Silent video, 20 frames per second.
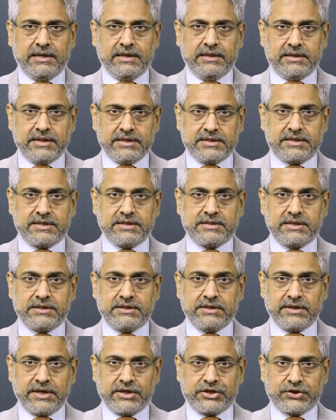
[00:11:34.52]
This is the
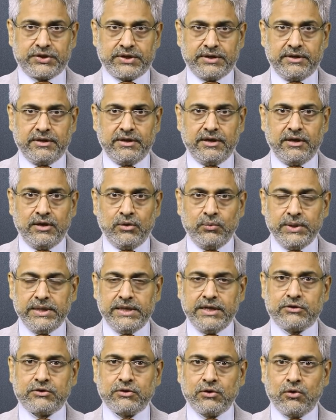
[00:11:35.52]
direction we
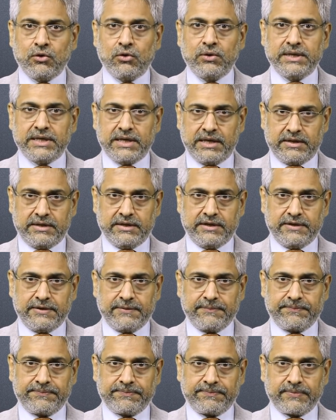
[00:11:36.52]
need to go in India.
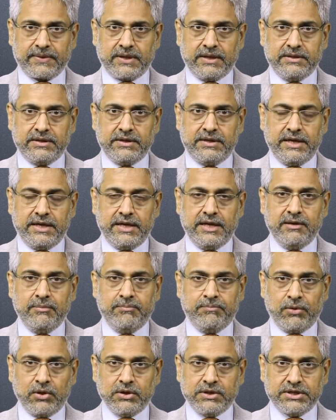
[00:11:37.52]
The day
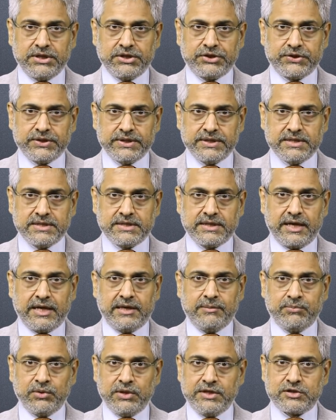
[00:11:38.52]
politicians
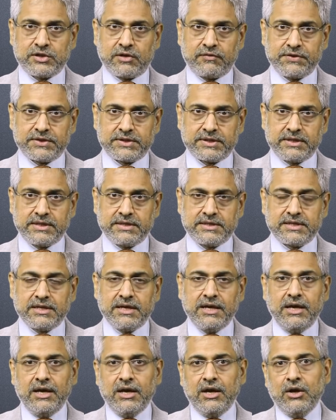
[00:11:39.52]
and police officers
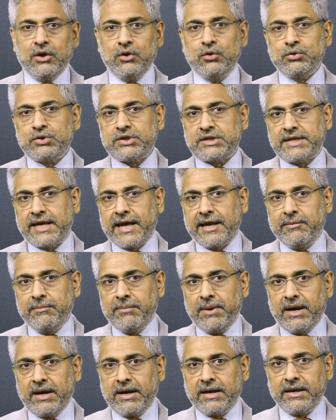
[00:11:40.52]
who
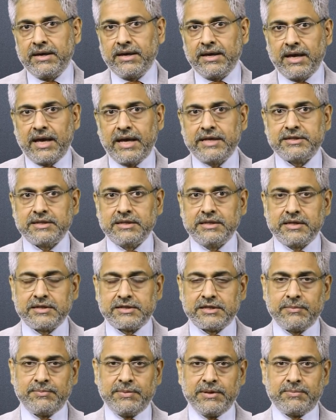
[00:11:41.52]
stand by as
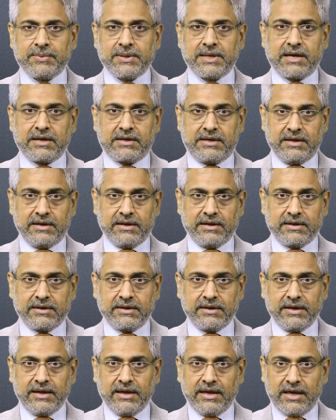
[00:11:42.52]
innocent people are killed,
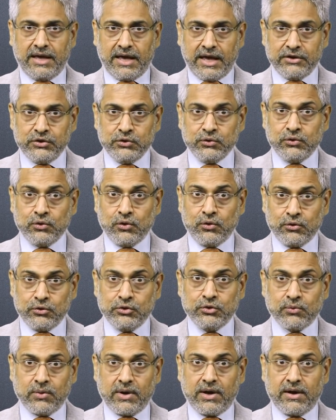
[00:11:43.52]
and you know who
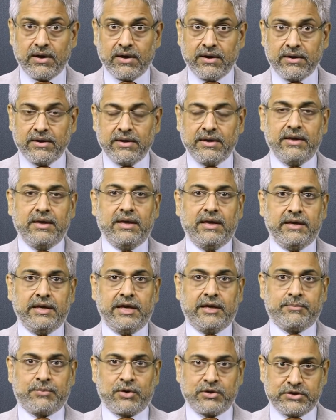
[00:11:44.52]
you are,
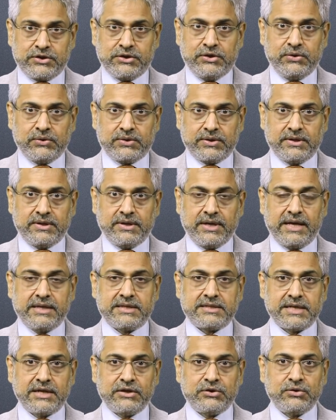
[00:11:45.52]
get prosecuted
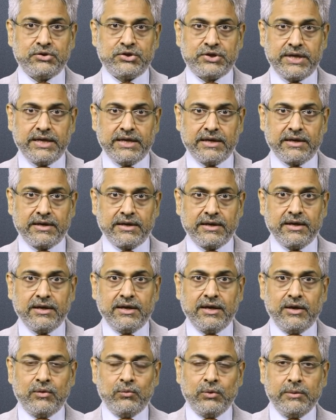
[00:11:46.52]
and sent to jail,
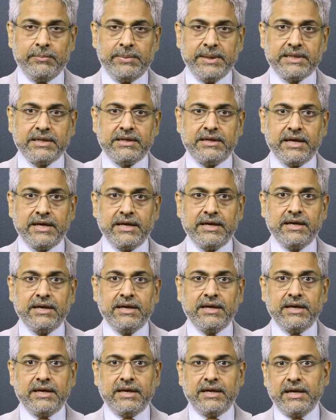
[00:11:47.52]
will be the day
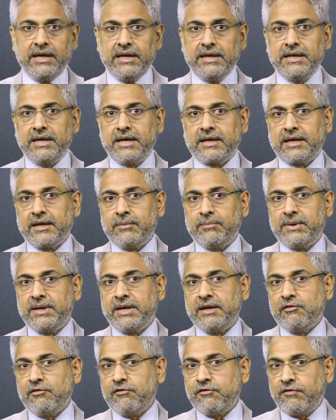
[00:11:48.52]
India can
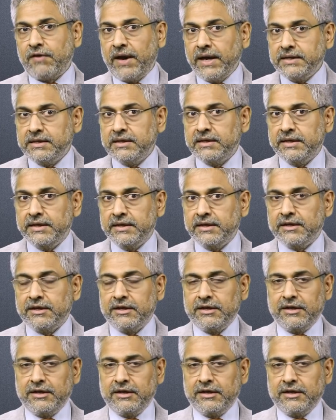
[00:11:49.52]
begin finally